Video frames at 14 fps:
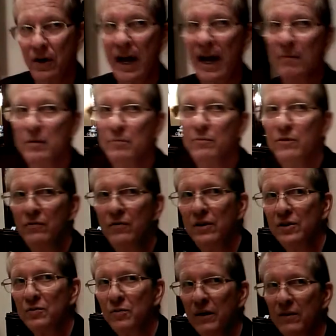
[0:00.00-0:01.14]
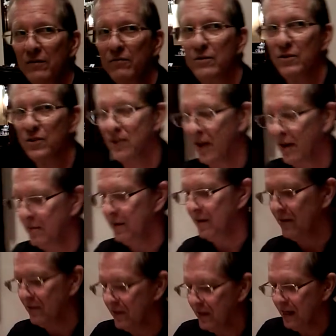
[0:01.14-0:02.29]
you had me move this way the first time,
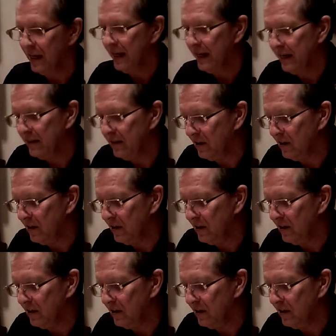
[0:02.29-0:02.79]
though.